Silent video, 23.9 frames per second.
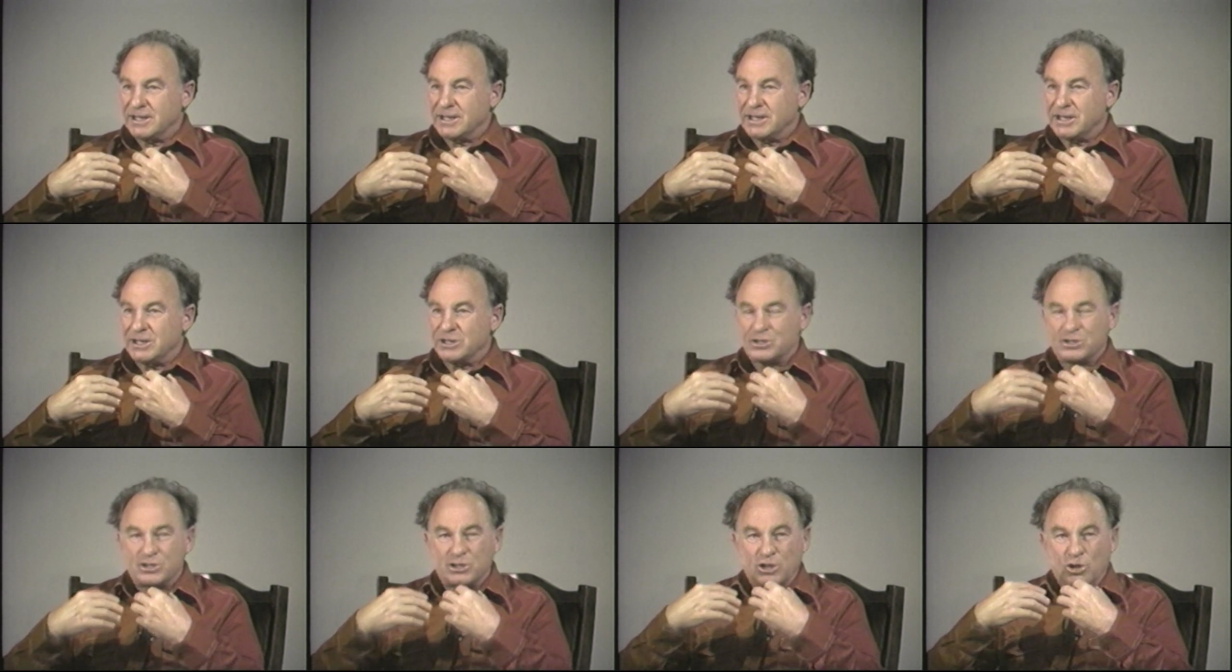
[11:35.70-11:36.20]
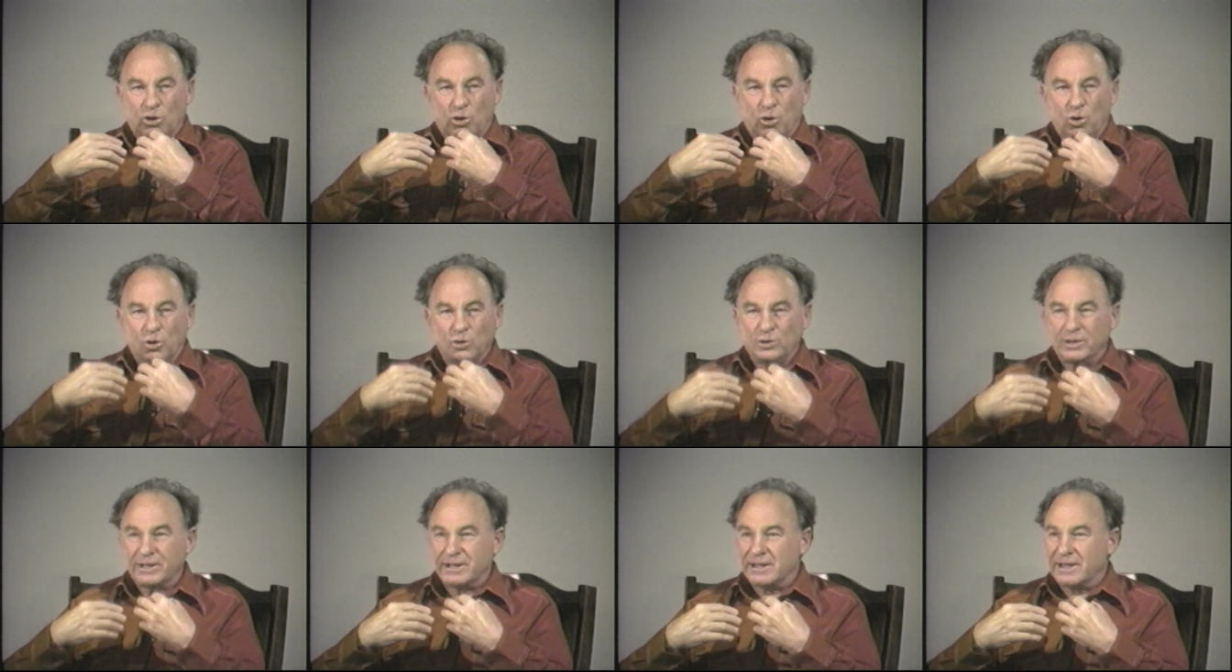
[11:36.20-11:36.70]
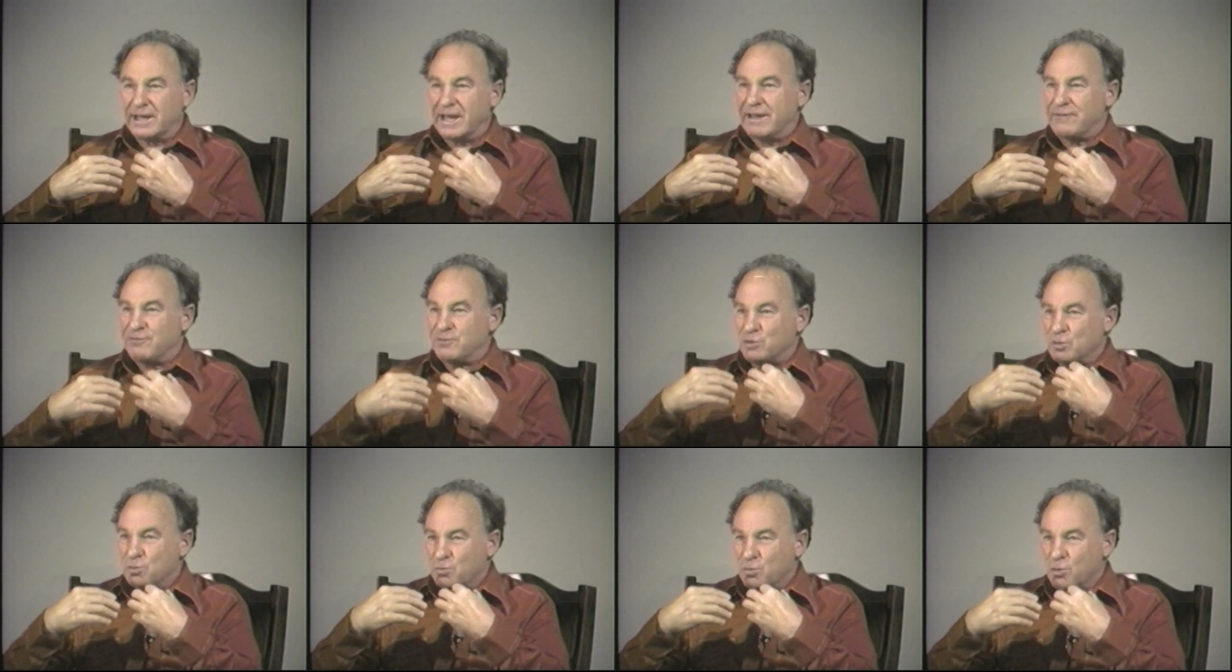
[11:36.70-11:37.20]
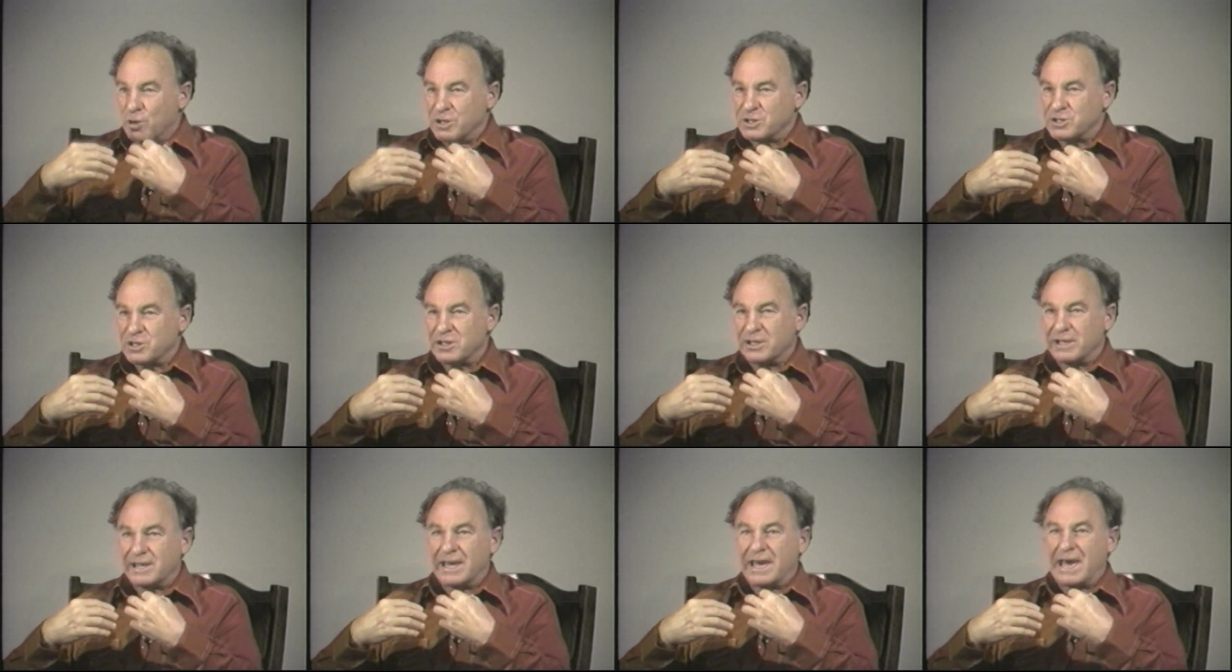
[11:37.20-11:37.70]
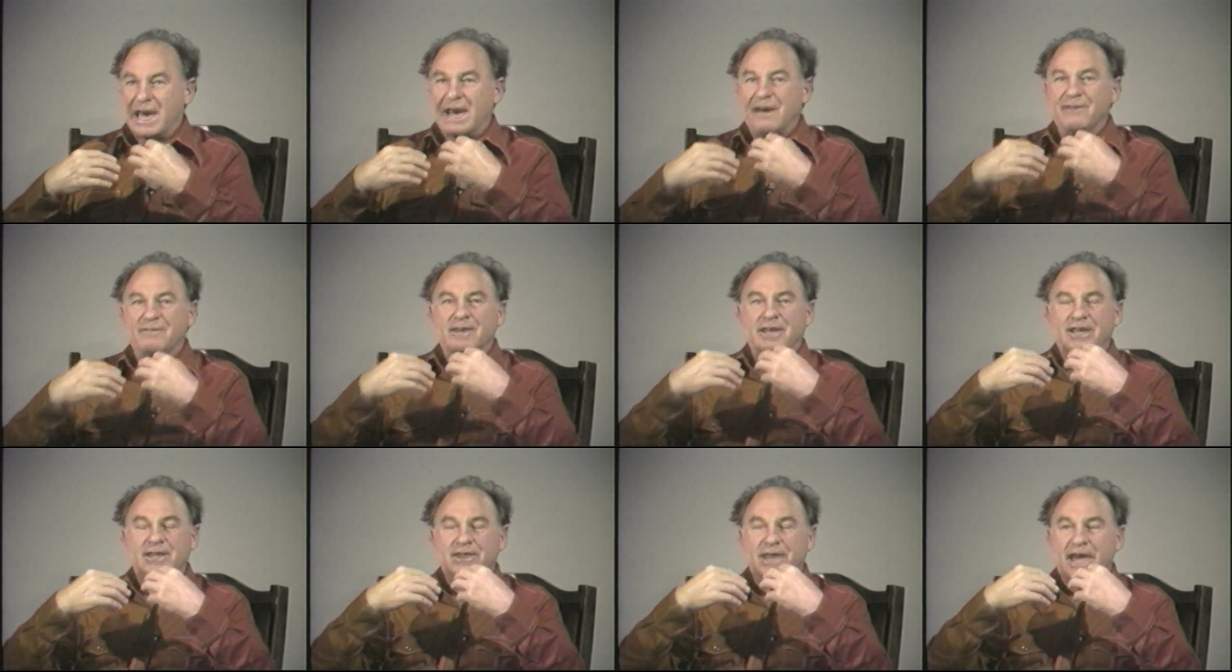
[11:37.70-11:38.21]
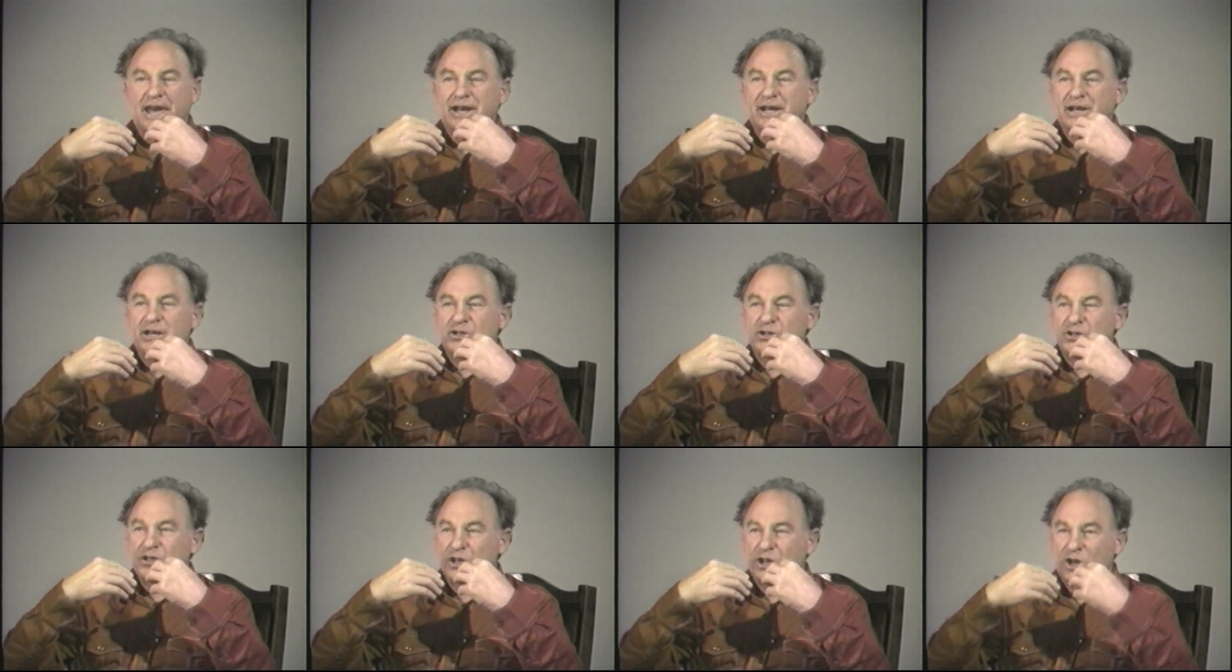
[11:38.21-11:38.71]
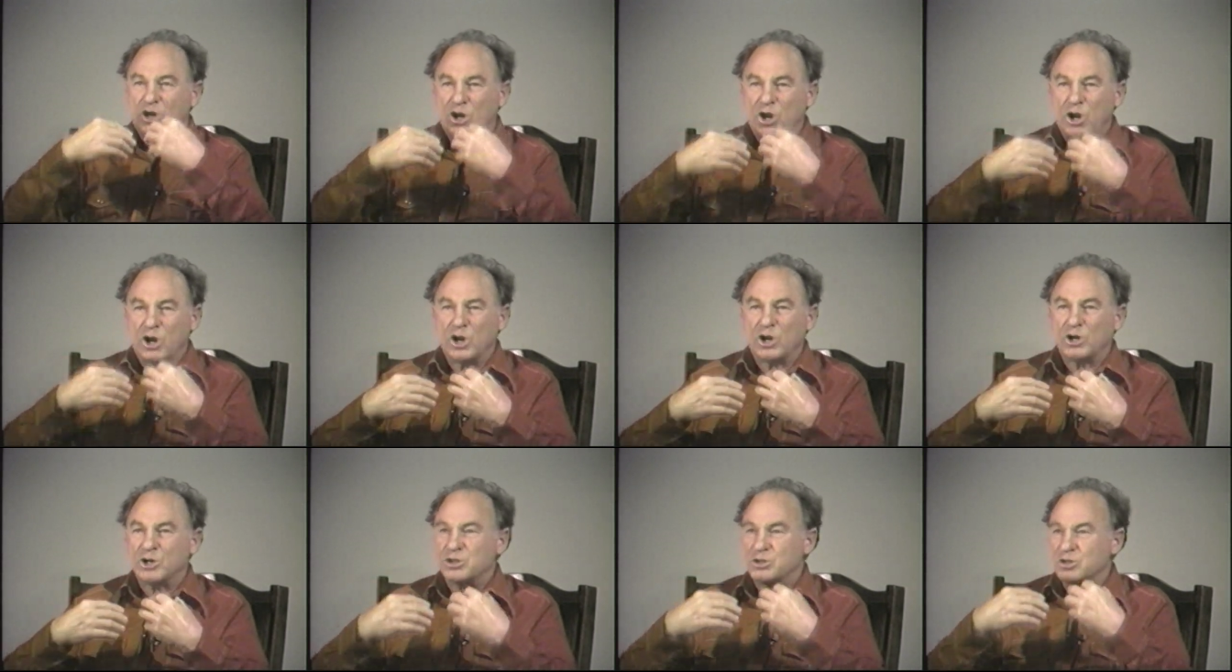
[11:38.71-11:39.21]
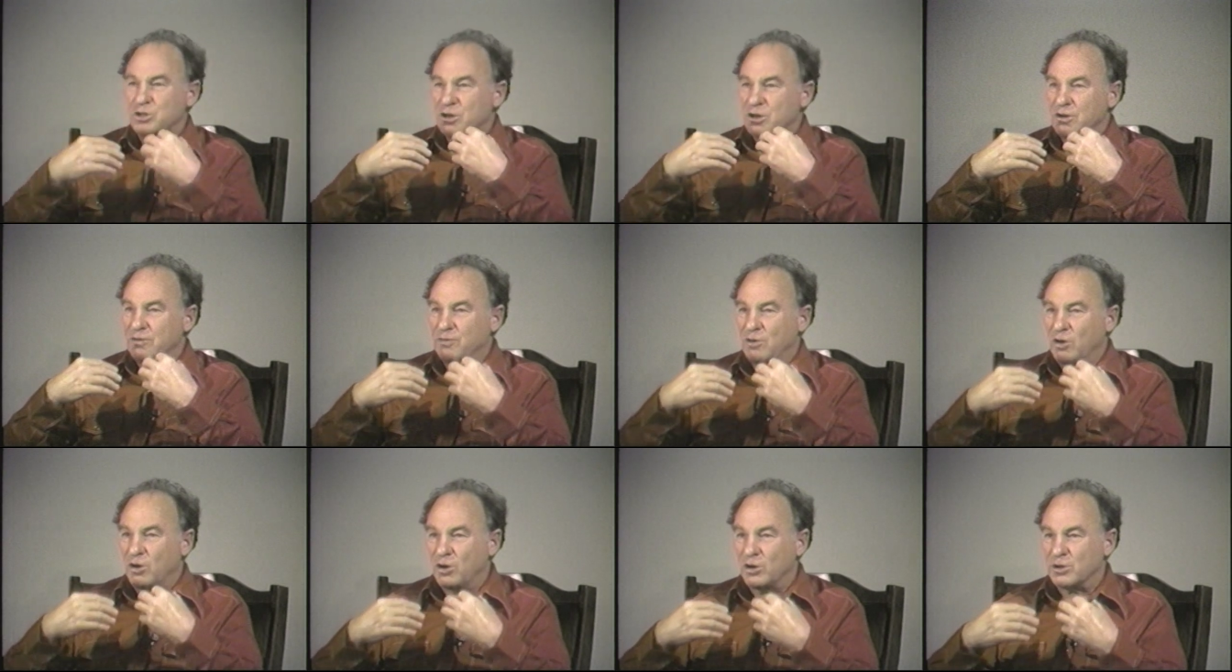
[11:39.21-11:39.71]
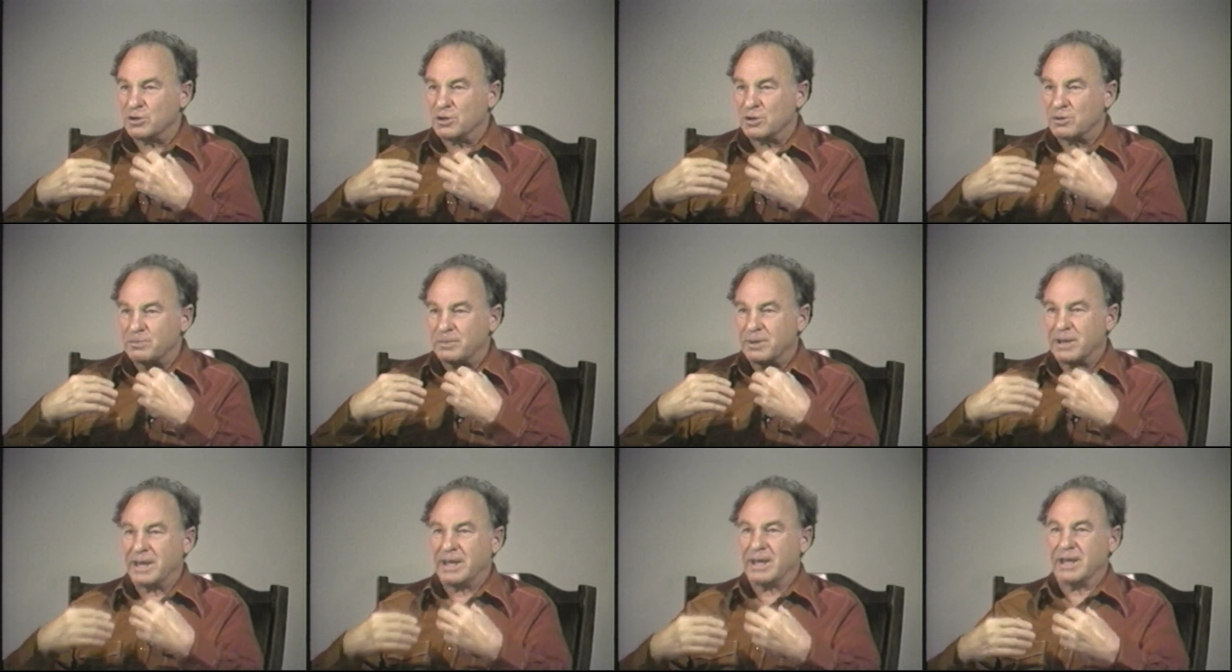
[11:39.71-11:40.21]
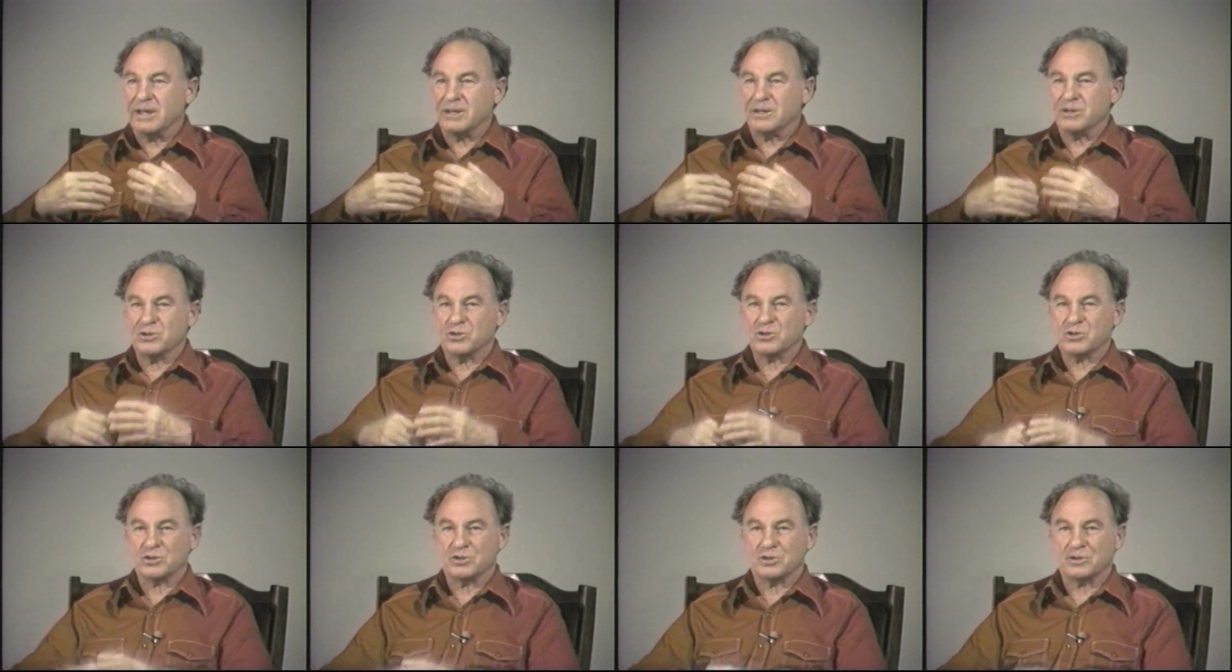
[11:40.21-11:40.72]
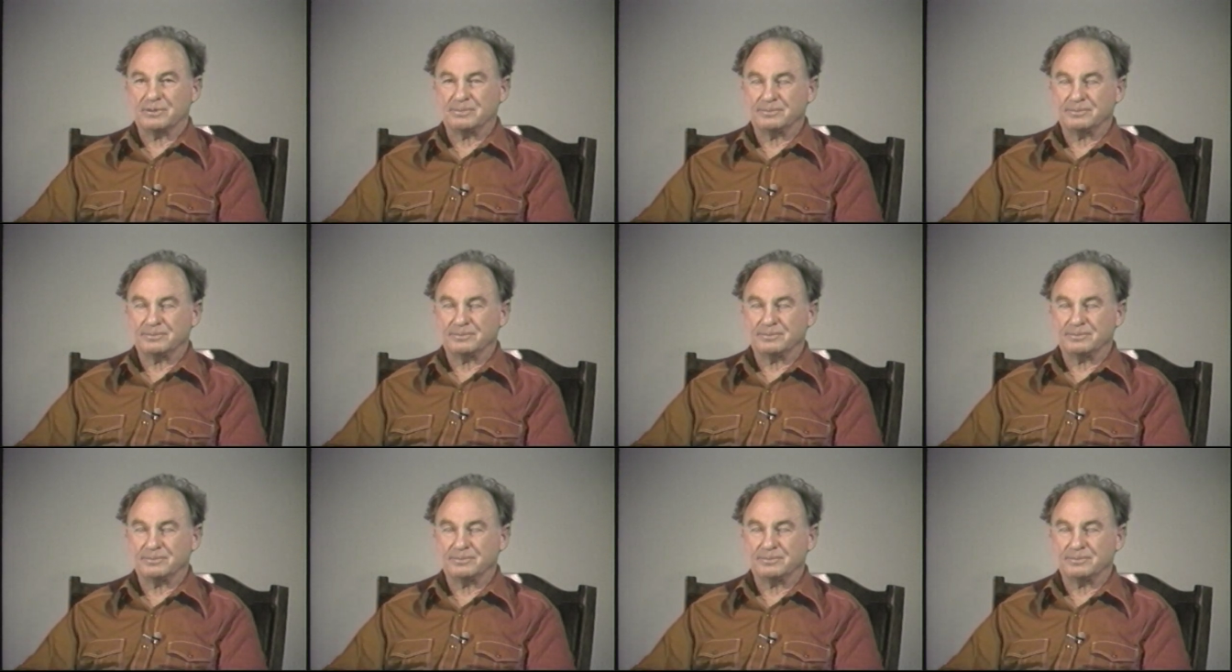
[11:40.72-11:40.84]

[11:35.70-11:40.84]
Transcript: is the only life you presently have, and that is the cause of all your pains.